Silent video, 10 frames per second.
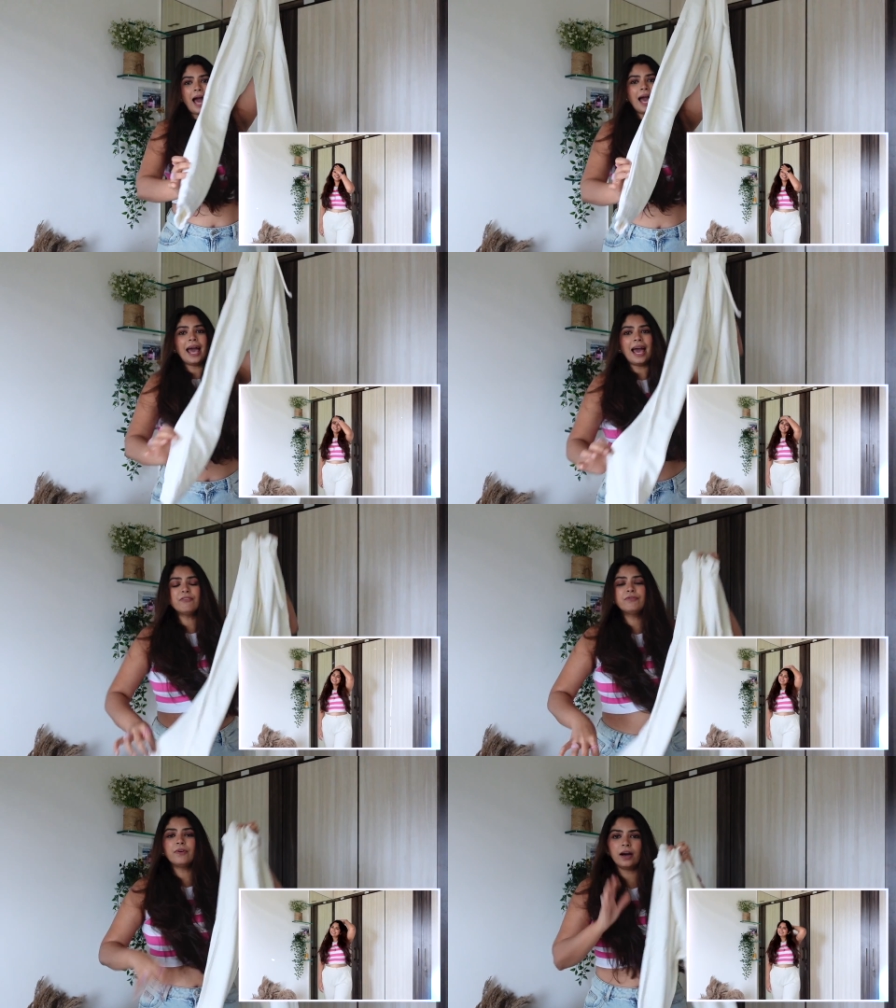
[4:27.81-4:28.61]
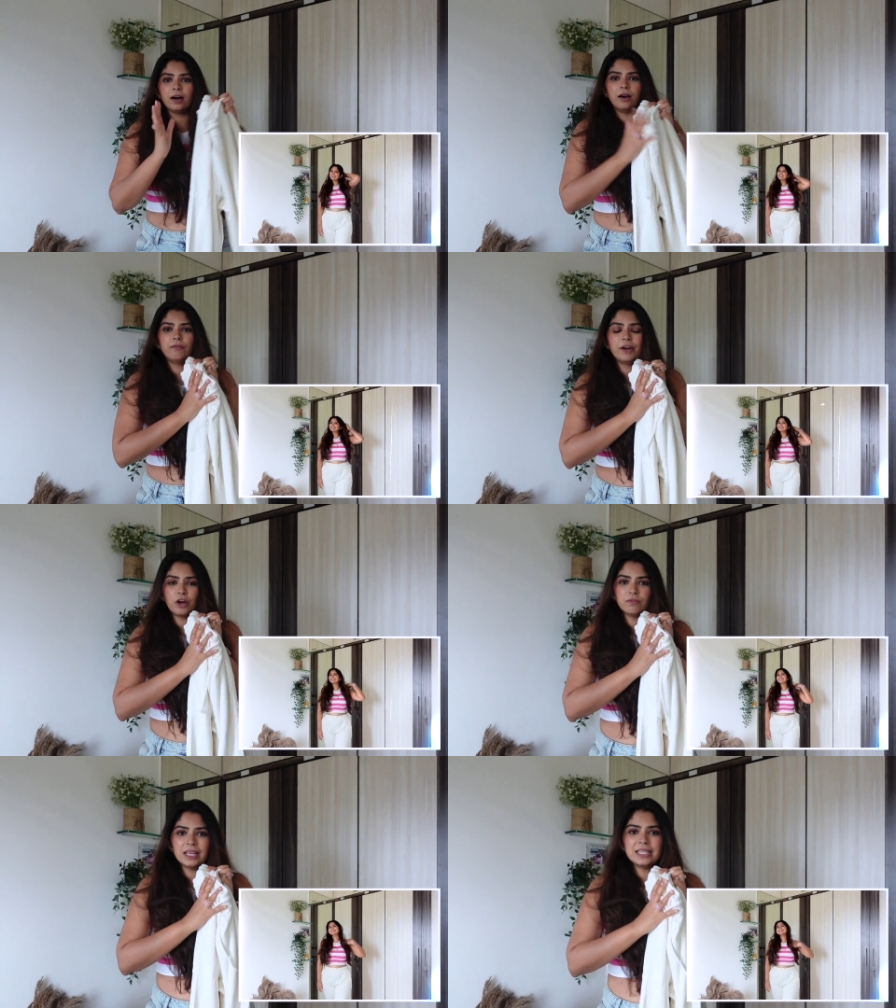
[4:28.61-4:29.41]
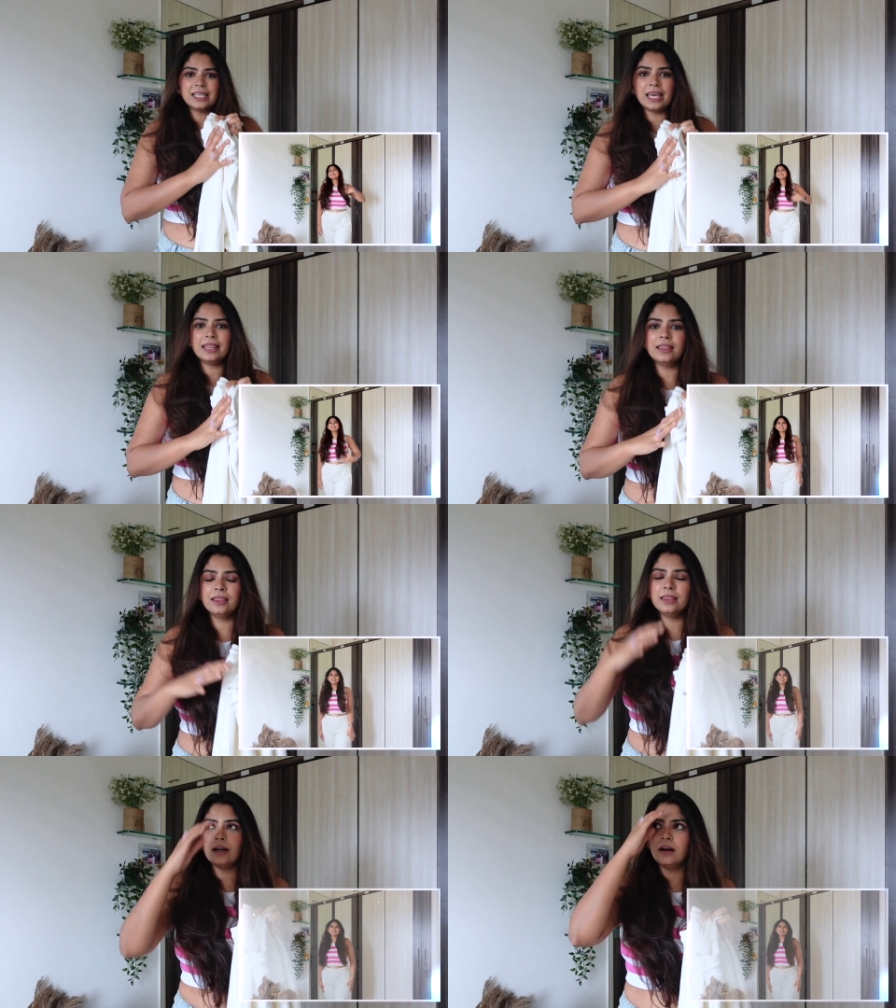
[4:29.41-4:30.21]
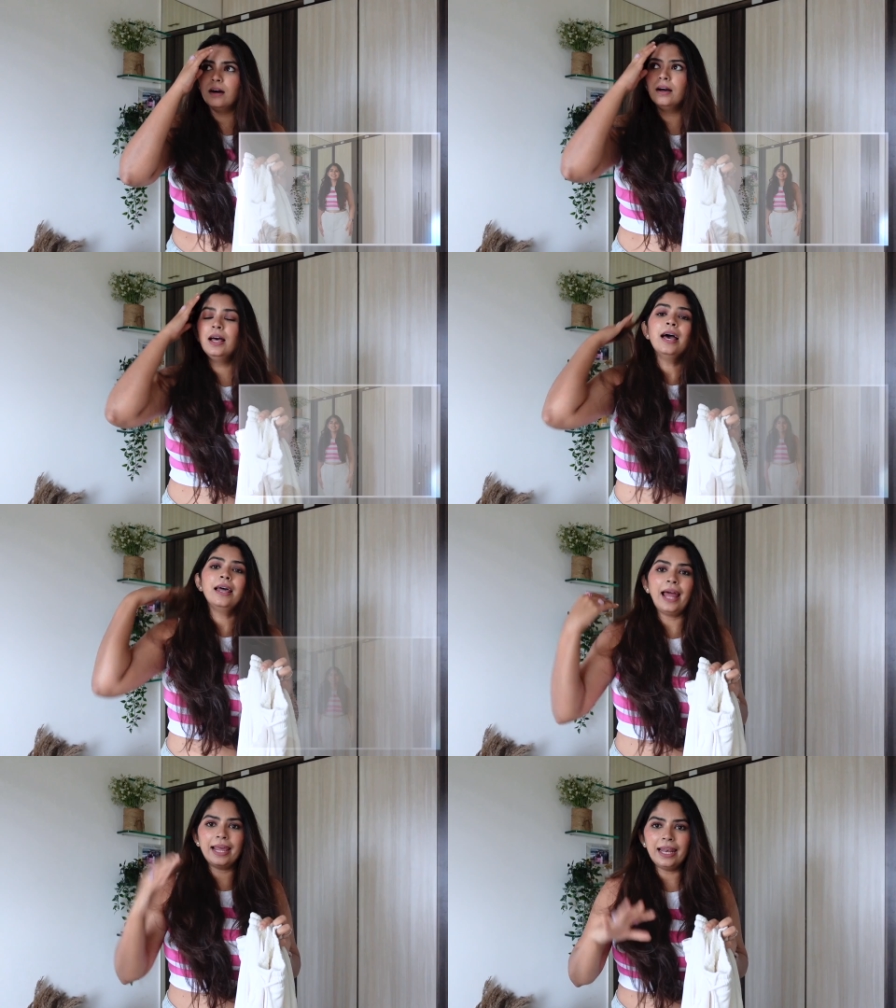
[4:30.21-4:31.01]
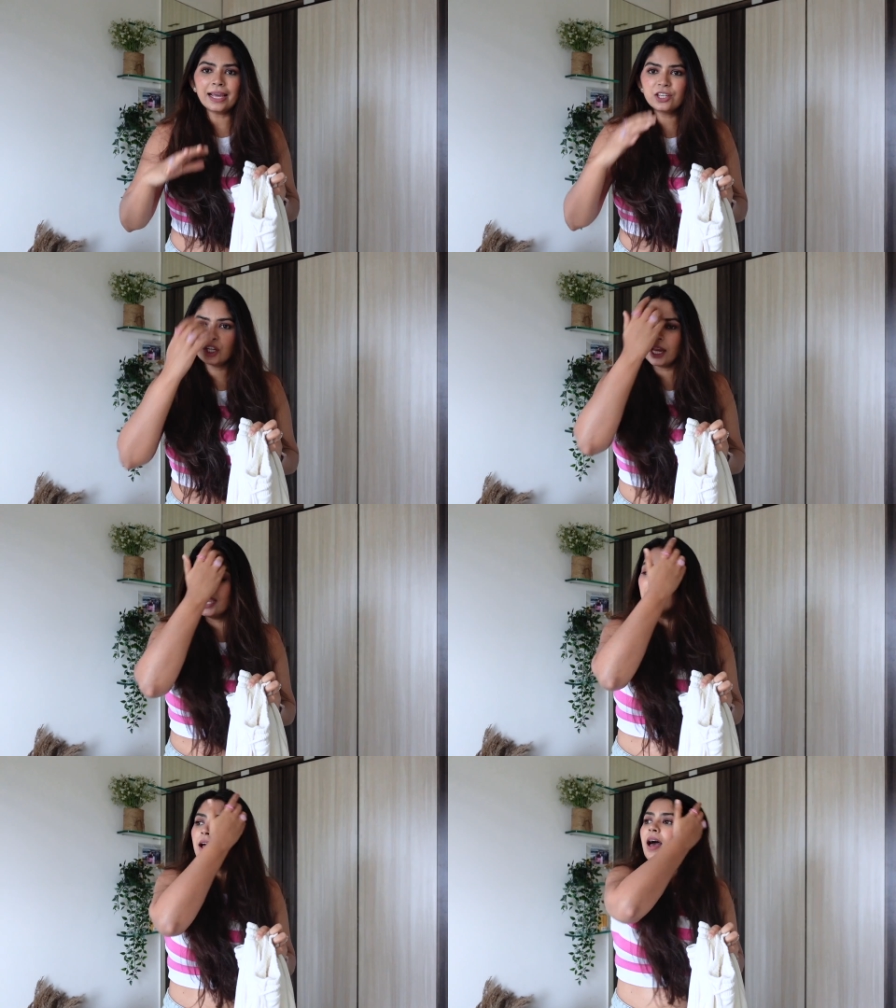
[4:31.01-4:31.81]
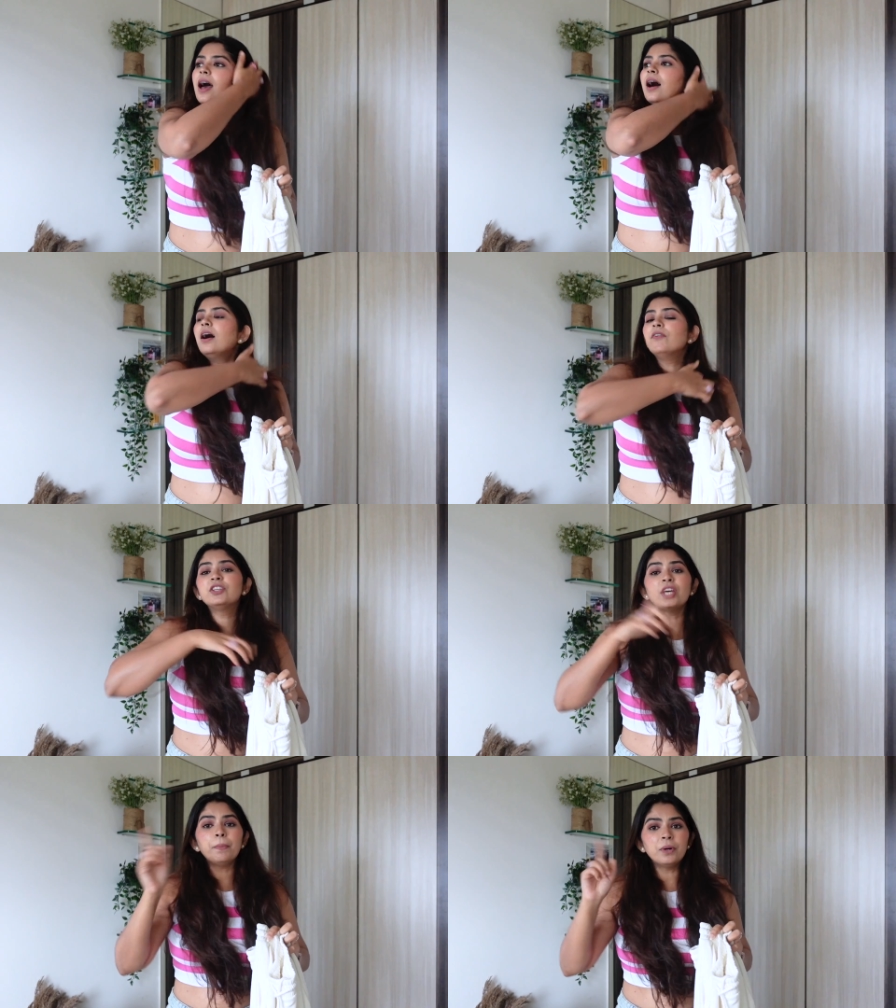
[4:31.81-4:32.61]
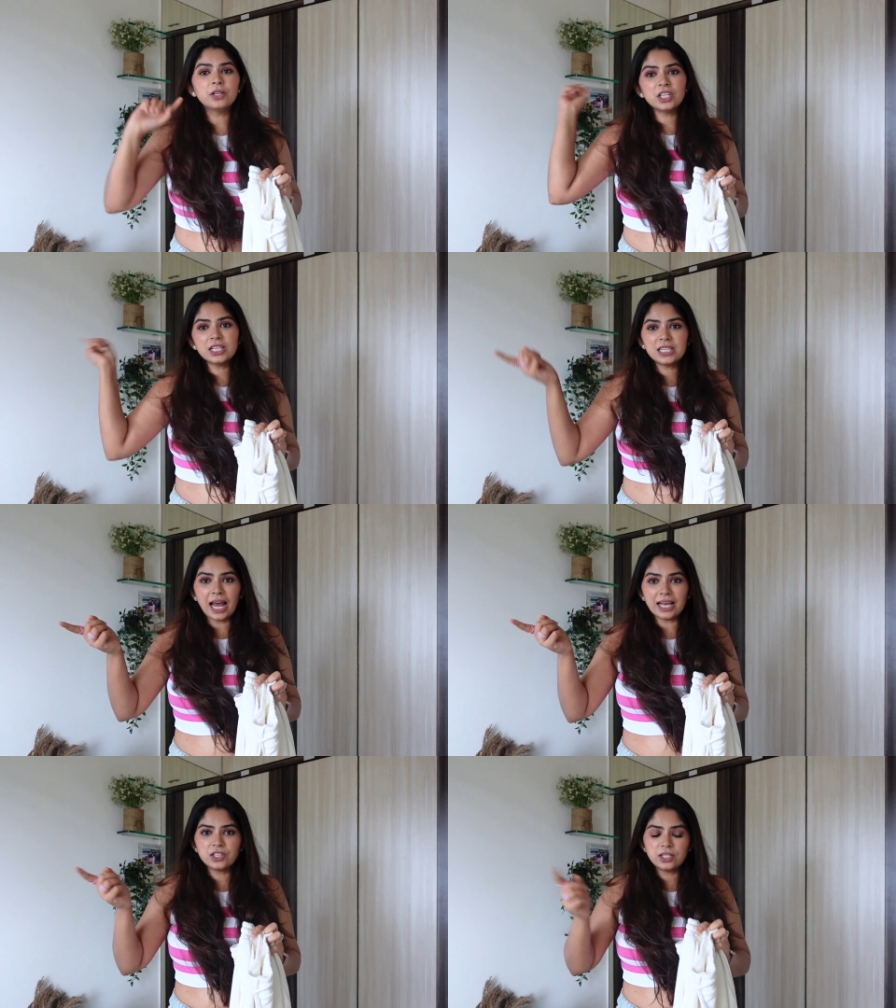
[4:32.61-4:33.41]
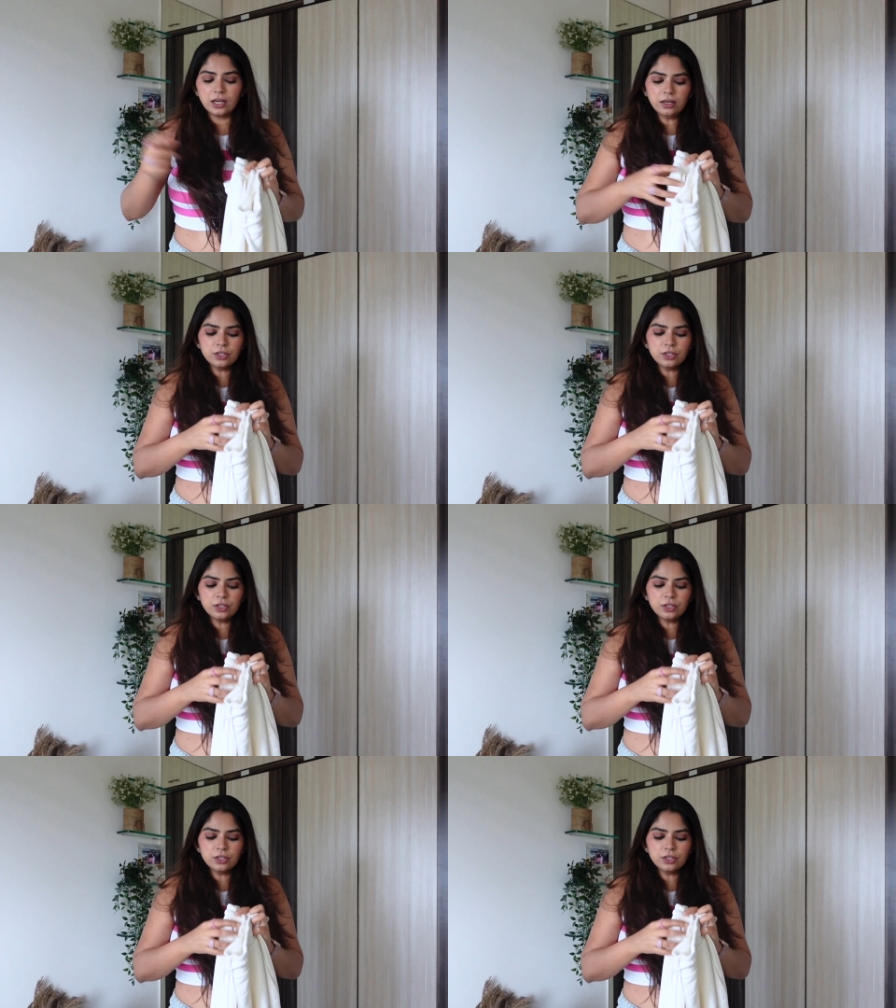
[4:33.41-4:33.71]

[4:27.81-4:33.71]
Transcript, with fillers: I have one of these in lilac shade, which I purchased last year.